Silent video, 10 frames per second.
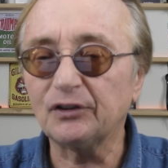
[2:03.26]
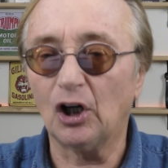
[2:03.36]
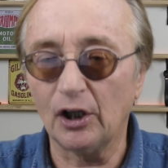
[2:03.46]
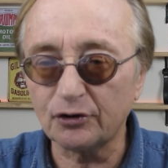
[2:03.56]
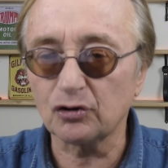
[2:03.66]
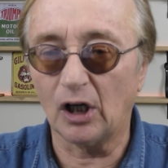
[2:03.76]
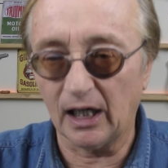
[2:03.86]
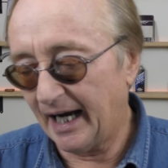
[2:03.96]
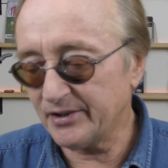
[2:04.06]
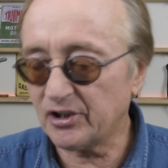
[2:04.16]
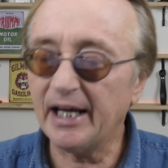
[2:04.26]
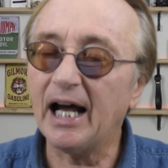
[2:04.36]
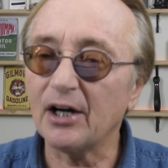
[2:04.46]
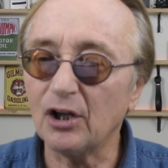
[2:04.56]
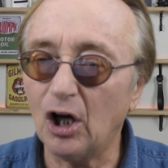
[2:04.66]
ton truck. I'd say
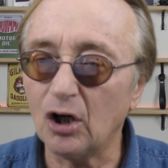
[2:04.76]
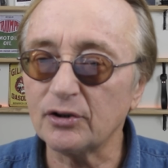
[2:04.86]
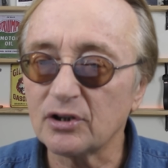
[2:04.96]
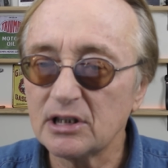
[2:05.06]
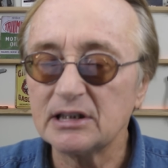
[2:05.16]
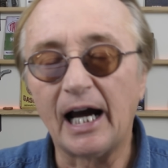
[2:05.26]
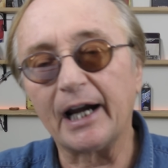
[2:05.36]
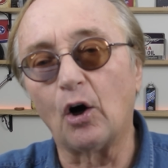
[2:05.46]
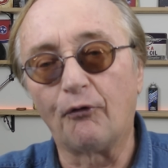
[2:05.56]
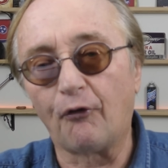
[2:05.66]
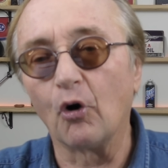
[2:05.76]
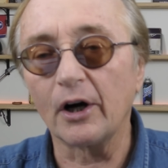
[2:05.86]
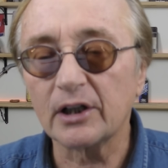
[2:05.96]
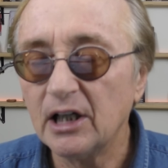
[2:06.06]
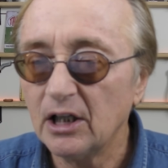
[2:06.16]
out of those, I go
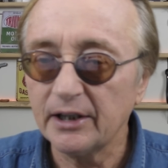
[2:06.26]
Ford.